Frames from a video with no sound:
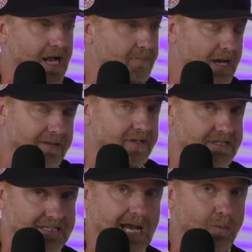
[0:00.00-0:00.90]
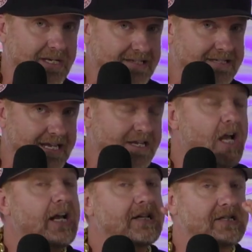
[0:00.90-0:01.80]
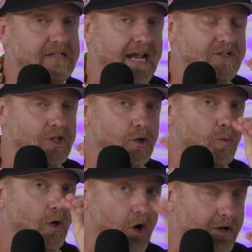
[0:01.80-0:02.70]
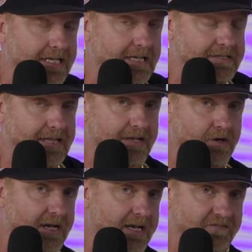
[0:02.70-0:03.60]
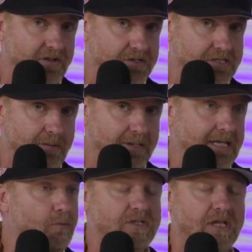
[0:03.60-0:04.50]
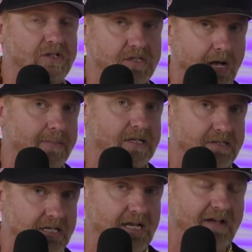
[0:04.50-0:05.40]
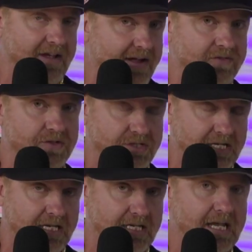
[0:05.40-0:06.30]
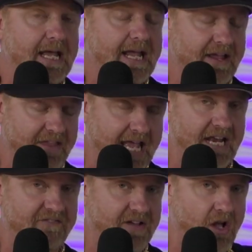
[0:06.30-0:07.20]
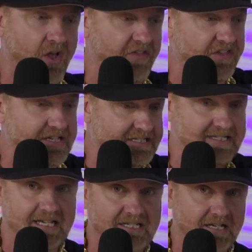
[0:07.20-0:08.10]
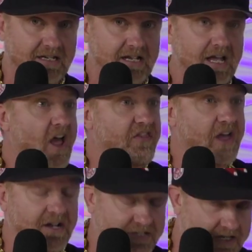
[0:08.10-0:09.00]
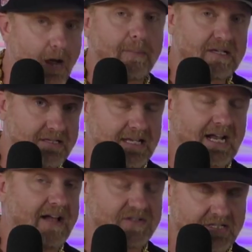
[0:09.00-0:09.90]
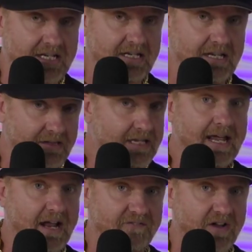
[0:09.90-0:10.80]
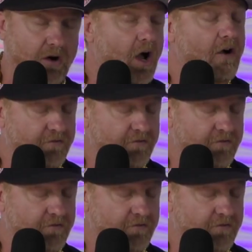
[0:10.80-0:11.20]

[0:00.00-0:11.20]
I'm not even going to say what he did. Stay tuned. We're going to get to that in our NFL segment. It was the dumbest thing I've ever seen in the NFL this season. The dumbest thing I've seen in the NFL.